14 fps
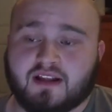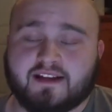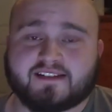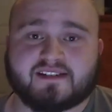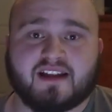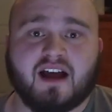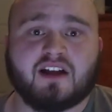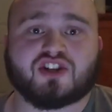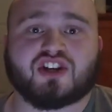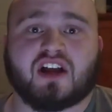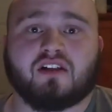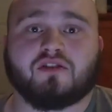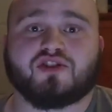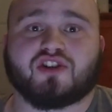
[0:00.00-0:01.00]
is not
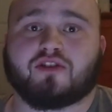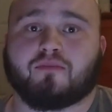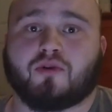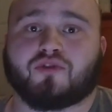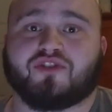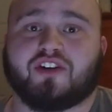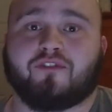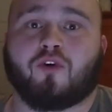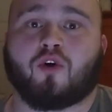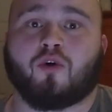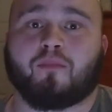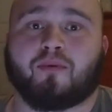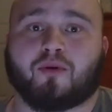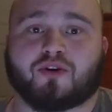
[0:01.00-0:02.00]
challenging the most
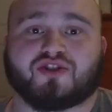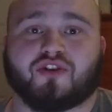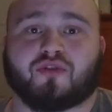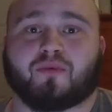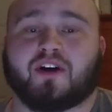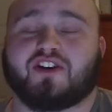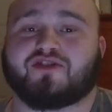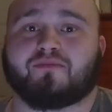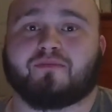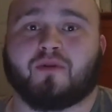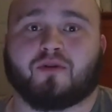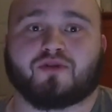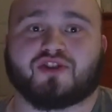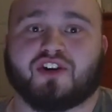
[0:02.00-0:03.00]
difficult portion of the range of
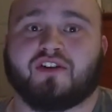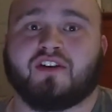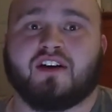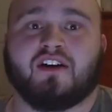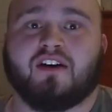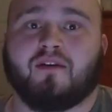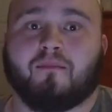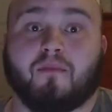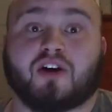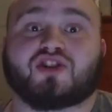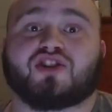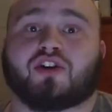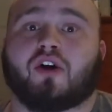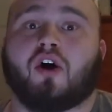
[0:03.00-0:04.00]
motion
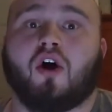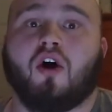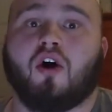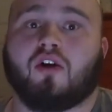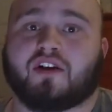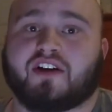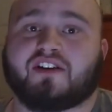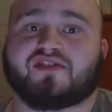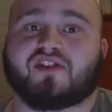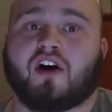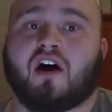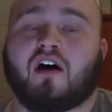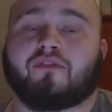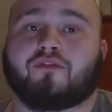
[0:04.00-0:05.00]
much at all, and it
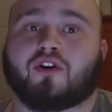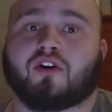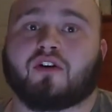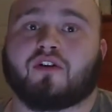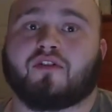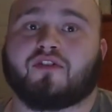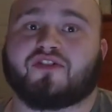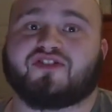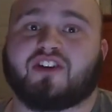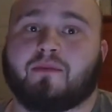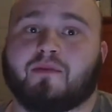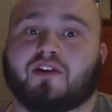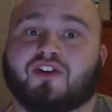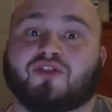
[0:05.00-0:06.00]
doesn't offer the
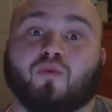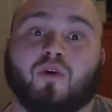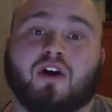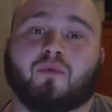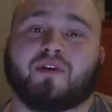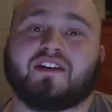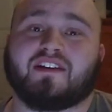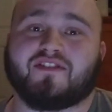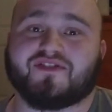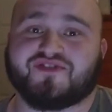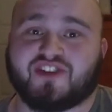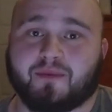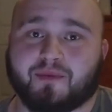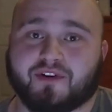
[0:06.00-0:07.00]
stimulus where we need the
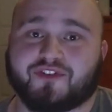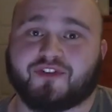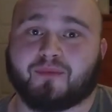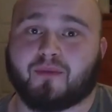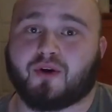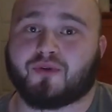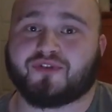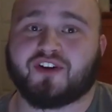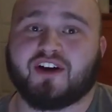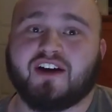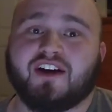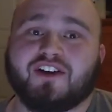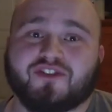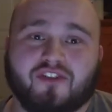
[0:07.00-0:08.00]
stimulus the most.
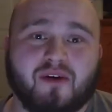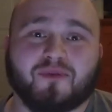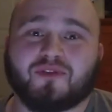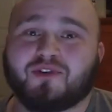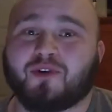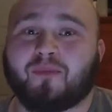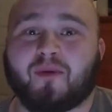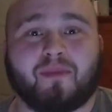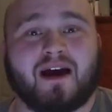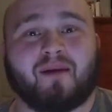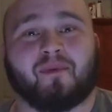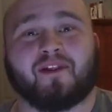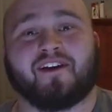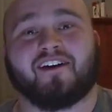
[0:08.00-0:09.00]
So that was a little bit
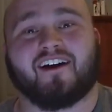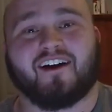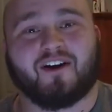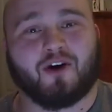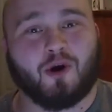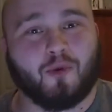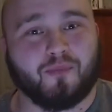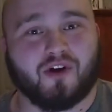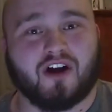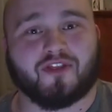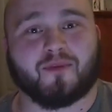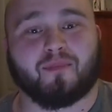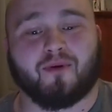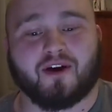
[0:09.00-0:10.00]
babbly. I, hope you
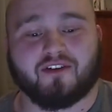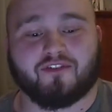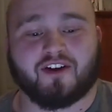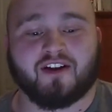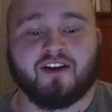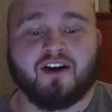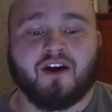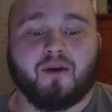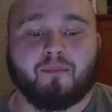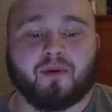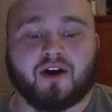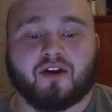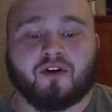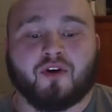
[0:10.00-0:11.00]
got the point of it,
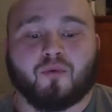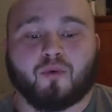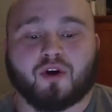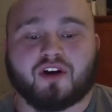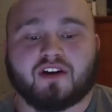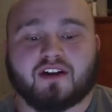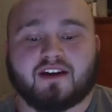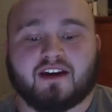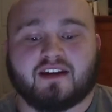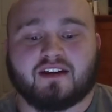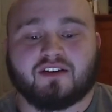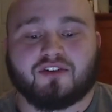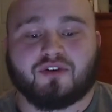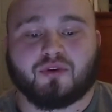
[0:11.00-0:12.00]
but we're gonna get
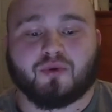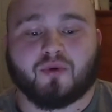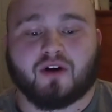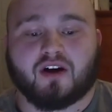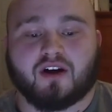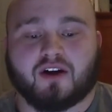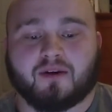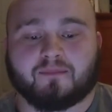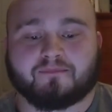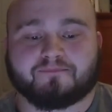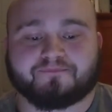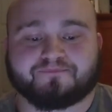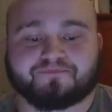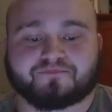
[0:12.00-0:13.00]
into um,